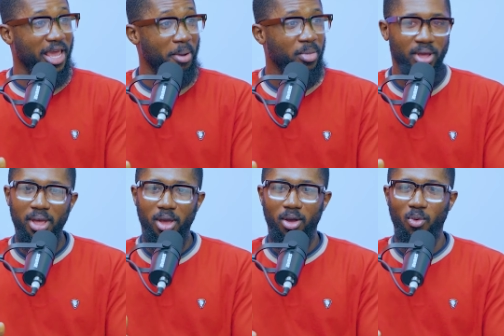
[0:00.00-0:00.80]
game
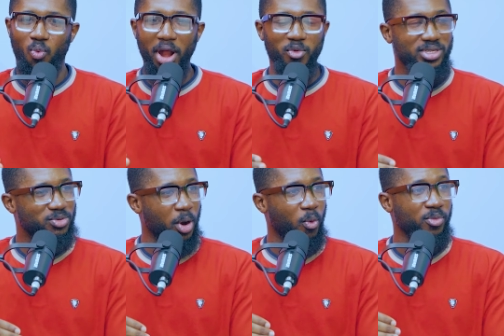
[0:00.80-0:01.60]
when we
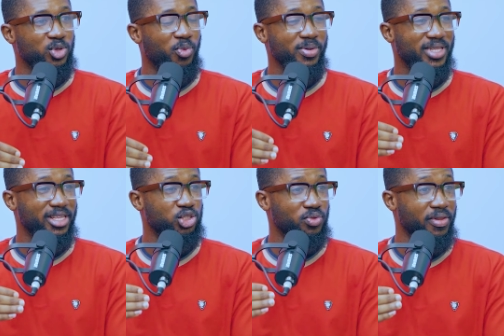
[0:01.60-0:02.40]
when, when we when we
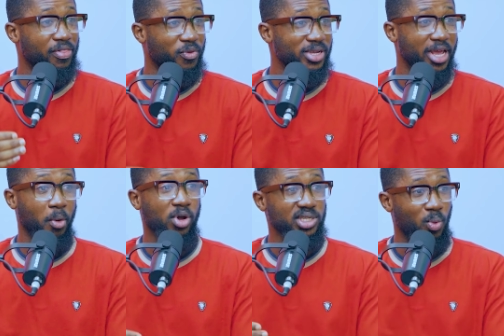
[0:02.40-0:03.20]
started shooting the threes and it
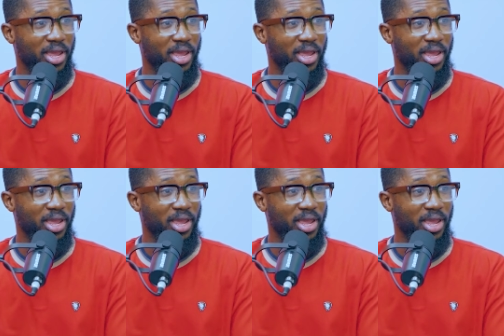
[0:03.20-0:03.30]
wasn't